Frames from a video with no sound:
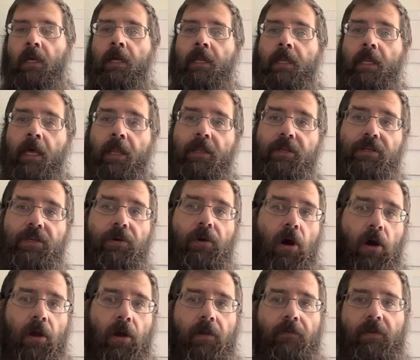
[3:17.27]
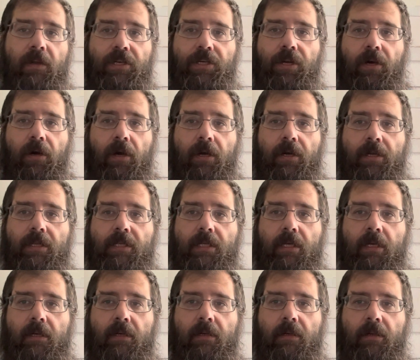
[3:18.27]
Now the two Arnavich cards,
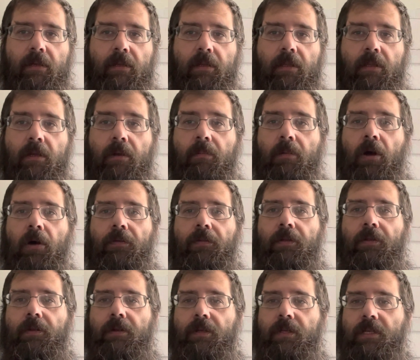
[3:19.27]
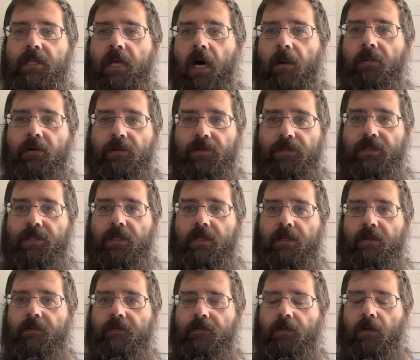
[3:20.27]
they're both doubles
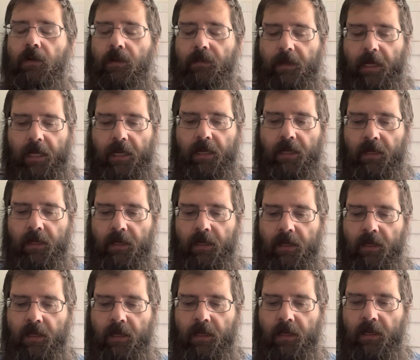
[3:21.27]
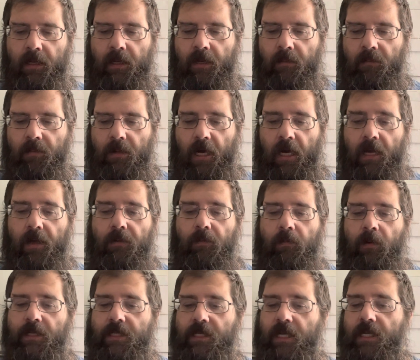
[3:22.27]
for me. But
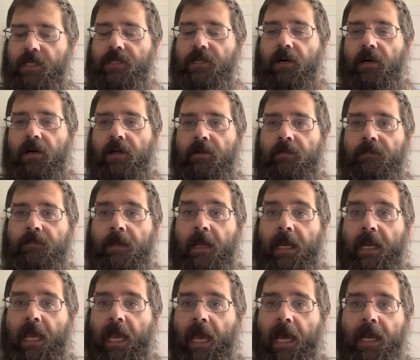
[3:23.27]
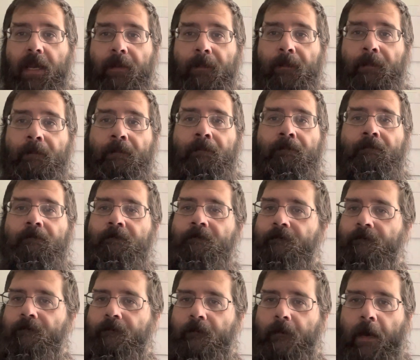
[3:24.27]
once I saw that he had them,
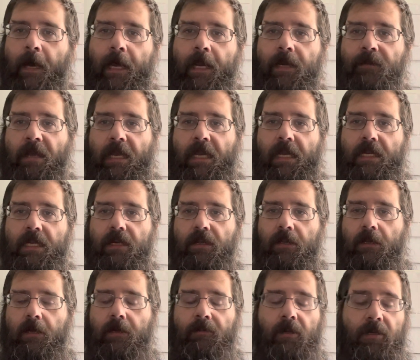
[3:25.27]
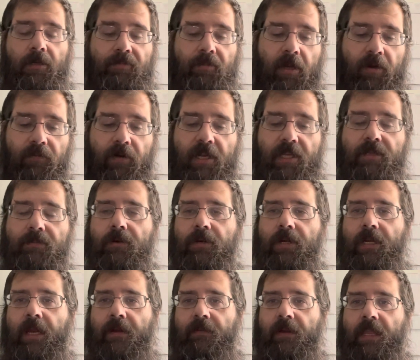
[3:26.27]
I had to make a deal on him. He was being reasonable
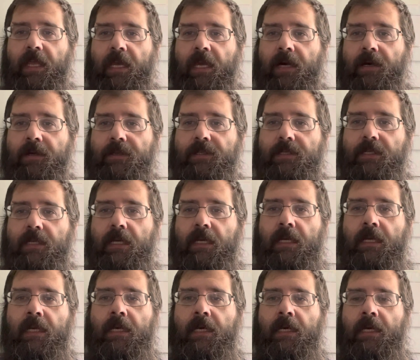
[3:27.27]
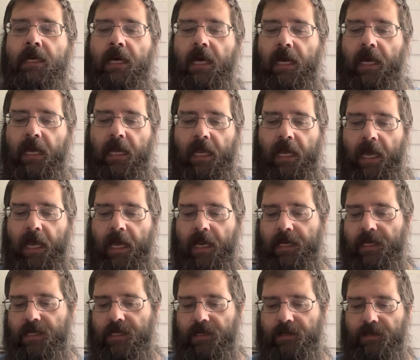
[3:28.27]
and everything else. I
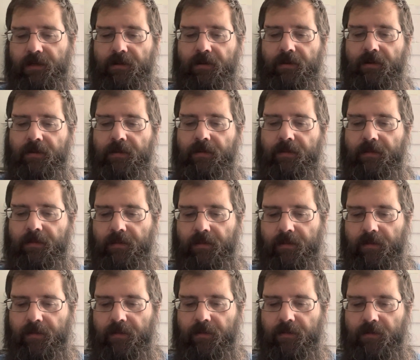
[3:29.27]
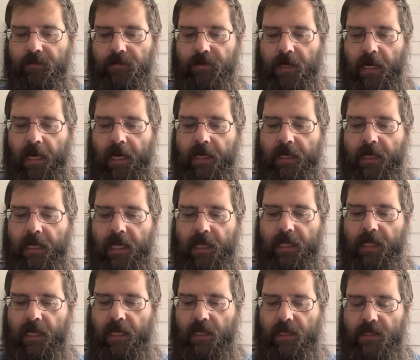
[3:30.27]
had to try and get
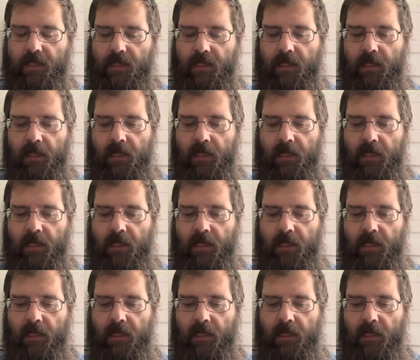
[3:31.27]
these.